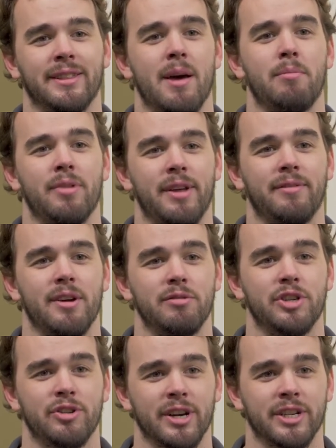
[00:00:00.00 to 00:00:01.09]
that blood flow
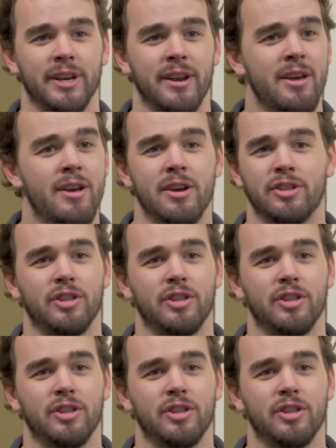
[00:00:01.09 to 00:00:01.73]
restriction.